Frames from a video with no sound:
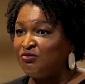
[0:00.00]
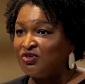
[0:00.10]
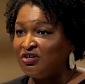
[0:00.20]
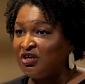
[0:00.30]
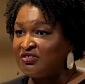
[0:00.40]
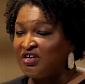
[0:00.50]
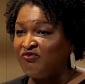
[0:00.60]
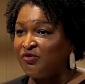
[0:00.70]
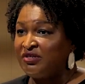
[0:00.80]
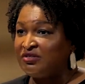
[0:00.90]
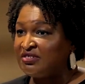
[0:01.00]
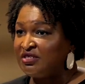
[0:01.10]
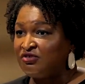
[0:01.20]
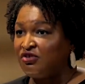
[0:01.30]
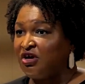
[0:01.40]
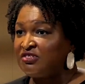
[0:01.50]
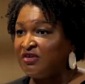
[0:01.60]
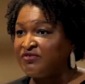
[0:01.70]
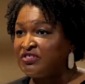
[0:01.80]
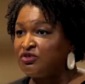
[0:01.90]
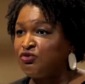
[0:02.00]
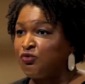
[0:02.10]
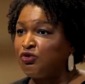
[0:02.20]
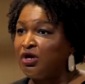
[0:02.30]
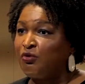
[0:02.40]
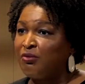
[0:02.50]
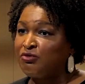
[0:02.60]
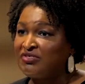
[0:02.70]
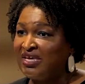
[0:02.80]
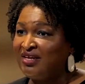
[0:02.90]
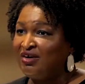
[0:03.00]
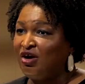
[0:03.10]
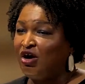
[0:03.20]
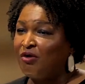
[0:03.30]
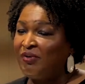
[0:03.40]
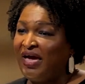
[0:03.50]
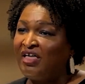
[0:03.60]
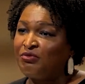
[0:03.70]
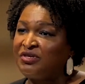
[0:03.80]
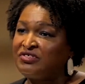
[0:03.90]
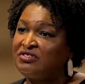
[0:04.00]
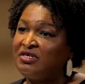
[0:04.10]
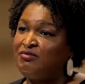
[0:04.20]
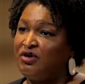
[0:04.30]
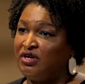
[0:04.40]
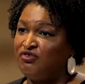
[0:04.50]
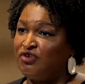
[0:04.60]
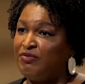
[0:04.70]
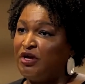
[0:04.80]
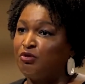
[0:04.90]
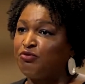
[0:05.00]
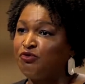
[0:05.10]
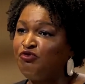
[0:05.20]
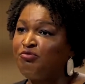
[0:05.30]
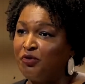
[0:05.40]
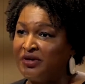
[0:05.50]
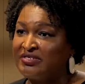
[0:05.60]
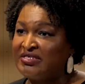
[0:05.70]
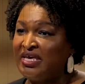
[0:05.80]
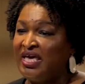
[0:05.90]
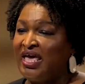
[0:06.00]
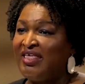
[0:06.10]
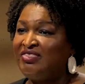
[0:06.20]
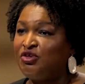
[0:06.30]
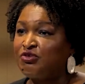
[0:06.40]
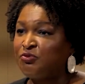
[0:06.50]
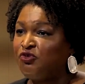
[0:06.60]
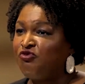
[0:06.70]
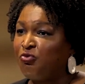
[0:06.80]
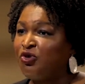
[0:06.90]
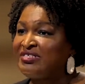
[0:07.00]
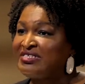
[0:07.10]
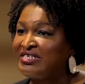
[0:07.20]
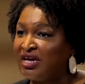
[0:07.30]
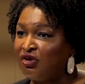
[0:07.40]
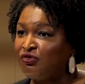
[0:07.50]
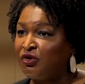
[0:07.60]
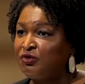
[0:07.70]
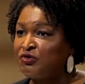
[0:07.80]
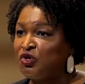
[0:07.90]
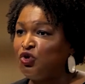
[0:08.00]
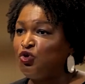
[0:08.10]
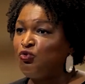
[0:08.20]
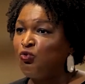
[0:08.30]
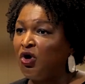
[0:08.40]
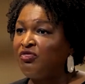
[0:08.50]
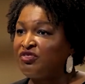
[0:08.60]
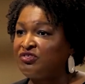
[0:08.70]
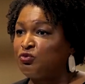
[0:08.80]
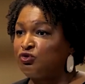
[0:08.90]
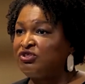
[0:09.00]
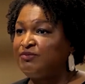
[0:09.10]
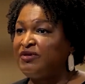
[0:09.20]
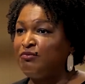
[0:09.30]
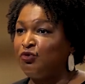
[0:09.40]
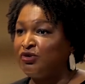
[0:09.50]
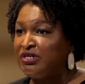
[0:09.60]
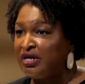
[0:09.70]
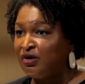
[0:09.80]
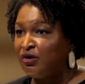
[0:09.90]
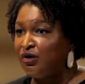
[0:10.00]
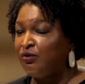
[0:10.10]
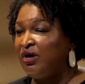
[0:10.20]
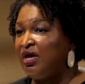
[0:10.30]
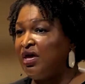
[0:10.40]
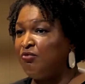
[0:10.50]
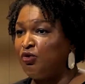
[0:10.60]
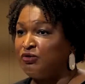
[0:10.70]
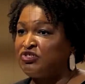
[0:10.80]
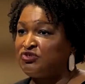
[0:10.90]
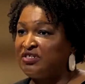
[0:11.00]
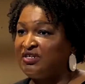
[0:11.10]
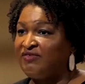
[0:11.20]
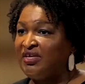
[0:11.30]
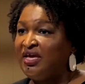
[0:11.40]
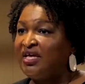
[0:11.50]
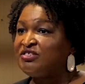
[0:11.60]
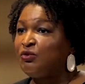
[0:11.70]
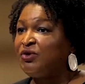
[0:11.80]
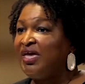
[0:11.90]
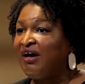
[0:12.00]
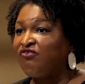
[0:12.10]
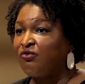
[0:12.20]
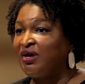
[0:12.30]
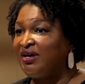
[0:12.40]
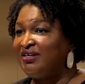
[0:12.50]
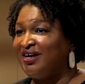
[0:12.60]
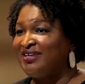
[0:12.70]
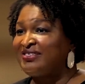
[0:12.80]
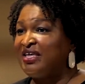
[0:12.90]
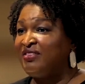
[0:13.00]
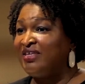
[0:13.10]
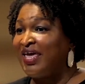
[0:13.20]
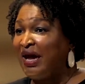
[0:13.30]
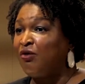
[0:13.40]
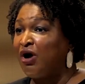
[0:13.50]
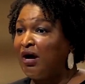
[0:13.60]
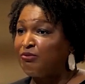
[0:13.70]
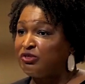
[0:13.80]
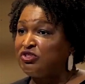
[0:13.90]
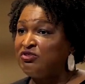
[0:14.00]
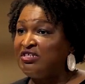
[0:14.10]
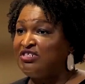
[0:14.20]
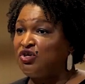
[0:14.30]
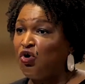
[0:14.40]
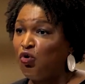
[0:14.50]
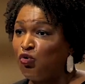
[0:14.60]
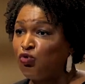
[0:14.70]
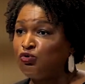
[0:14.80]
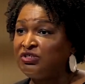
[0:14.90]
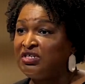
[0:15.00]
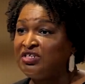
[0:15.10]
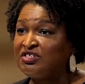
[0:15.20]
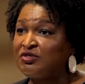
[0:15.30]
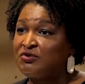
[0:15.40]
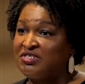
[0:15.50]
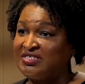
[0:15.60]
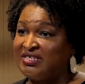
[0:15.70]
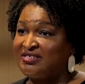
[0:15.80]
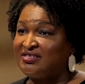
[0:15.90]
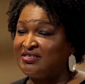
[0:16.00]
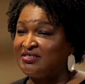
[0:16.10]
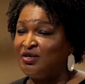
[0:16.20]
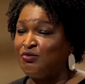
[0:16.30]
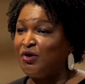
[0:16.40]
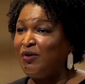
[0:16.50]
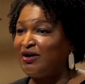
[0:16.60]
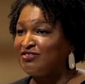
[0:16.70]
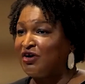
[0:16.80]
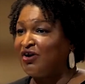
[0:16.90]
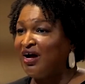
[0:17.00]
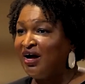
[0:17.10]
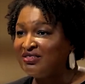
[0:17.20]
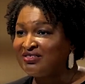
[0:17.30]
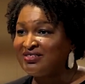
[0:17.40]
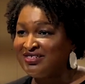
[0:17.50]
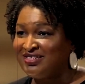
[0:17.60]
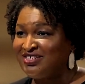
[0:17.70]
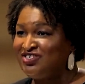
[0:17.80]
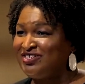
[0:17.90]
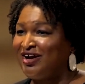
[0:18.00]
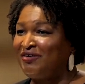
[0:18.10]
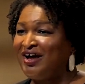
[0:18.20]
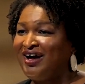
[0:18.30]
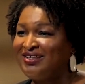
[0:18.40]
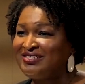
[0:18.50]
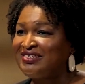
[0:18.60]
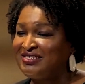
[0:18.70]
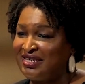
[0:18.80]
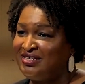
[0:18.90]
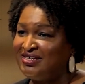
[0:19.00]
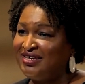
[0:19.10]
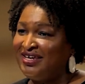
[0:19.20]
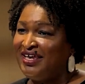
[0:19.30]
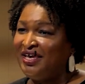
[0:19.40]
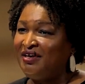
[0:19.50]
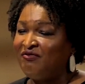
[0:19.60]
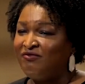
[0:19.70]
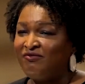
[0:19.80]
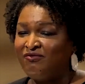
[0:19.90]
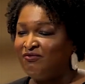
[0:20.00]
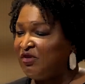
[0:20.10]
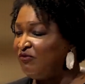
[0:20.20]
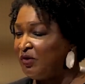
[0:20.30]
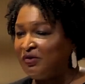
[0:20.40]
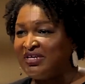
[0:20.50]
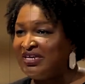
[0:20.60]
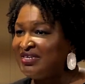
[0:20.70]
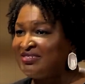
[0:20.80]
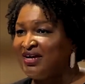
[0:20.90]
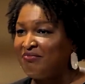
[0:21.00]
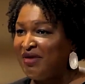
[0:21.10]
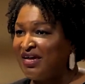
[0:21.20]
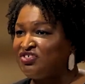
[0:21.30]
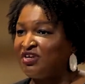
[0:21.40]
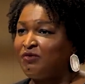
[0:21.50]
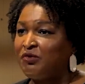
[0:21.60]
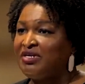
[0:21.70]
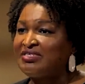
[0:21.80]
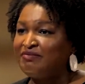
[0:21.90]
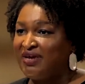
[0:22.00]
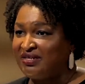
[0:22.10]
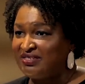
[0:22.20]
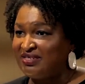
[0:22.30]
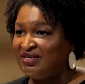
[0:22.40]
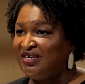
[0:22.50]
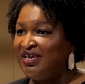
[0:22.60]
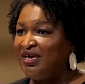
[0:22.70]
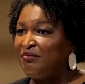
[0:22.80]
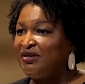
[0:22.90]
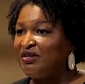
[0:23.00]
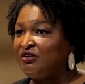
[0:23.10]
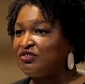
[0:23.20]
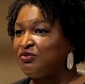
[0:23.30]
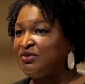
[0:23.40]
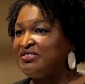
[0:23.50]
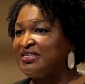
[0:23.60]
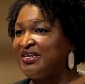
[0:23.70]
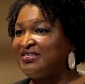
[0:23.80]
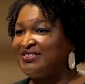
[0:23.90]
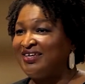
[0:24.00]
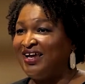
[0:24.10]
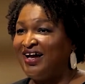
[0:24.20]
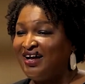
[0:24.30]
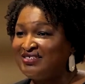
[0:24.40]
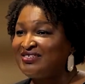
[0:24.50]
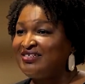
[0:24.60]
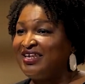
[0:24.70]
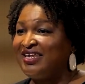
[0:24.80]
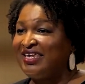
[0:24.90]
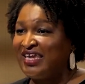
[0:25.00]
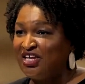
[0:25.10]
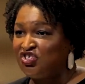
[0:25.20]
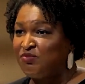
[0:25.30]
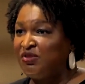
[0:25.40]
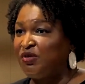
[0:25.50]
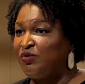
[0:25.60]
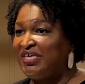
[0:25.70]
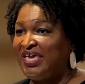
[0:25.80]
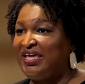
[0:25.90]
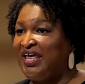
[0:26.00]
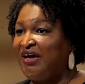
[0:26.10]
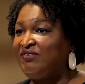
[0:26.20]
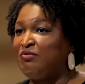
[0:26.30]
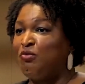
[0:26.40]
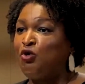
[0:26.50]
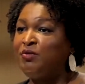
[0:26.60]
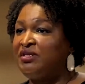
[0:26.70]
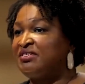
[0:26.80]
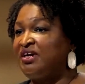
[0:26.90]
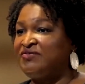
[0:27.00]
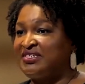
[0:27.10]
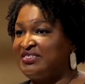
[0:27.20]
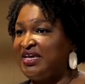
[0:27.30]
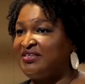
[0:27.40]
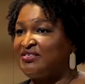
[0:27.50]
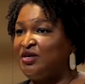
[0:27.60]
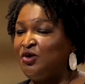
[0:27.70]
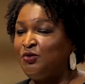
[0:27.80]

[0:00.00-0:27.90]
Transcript: John Ossoff, what Senator Ossoff and Senator Warnock represent are pathways to the American dream. They are proof points, and those proof points scare those who want this world to be more narrow and more restrictive. And so we have to recognize that our opportunity to hold to those successes requires our constant attention, our constant tending. You know, voting is not magic. Voting is medicine. But it also means that it's a constant engagement, that we can't have a moment of success.